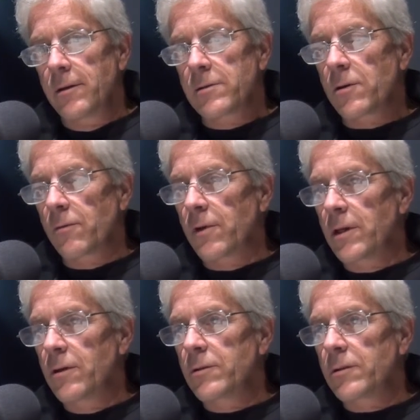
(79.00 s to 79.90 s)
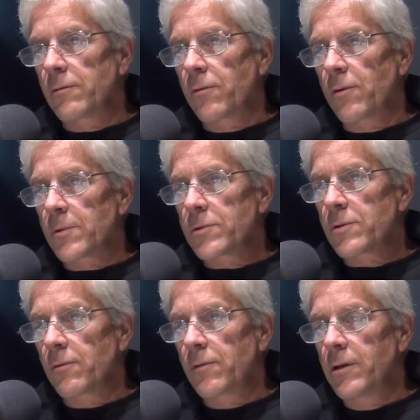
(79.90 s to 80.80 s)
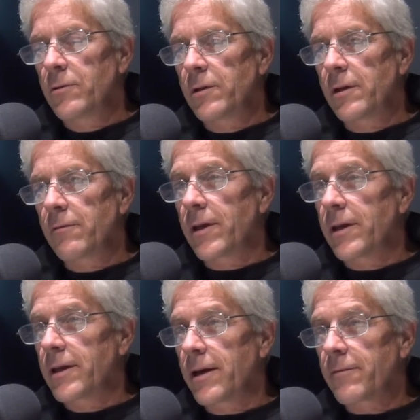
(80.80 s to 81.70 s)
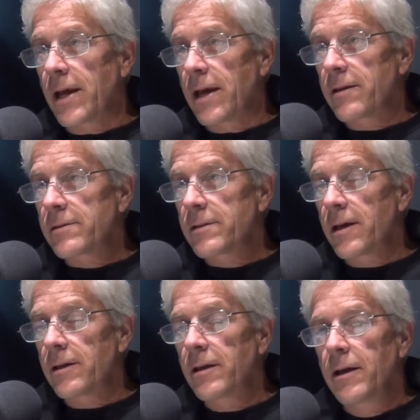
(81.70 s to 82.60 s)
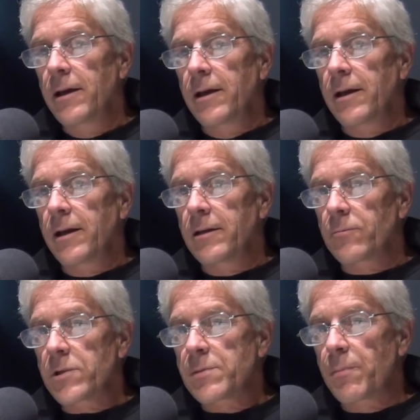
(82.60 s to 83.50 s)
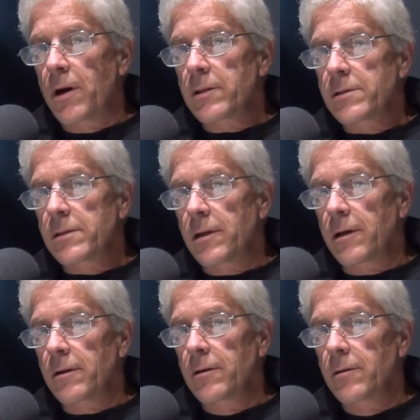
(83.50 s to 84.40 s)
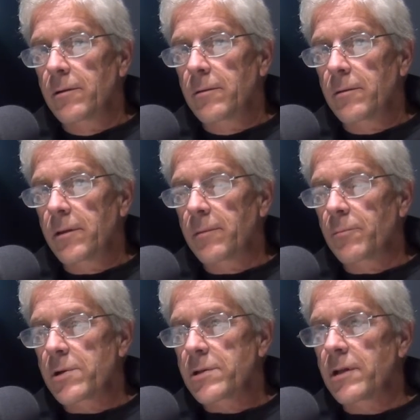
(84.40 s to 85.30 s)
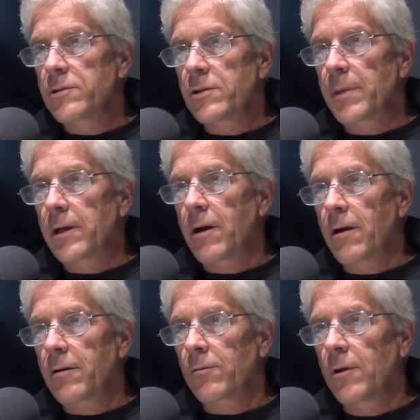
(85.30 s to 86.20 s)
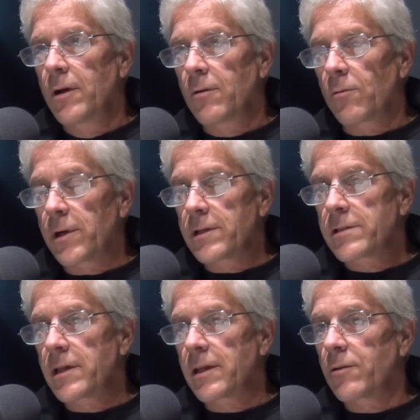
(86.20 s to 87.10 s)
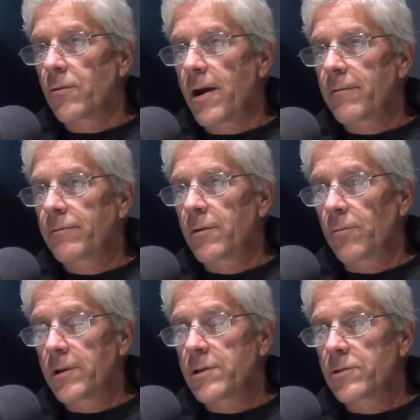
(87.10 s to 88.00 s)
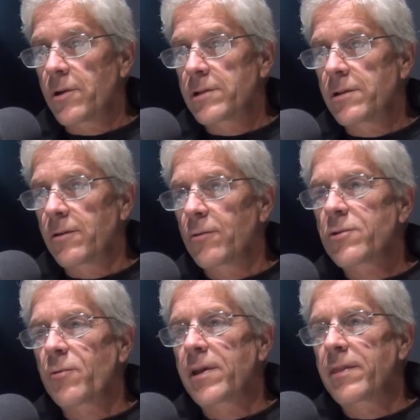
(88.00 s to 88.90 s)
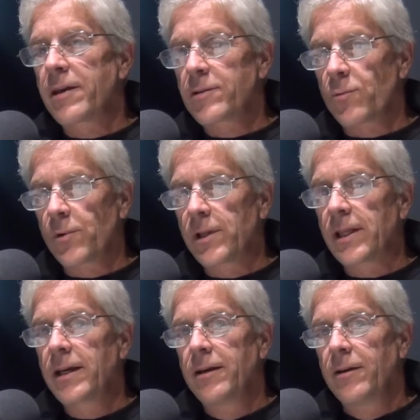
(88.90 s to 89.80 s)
Soviet Union, the former Soviet Union, invaded Afghanistan. And in response, then President Jimmy Carter reinstated draft registration. Those three things really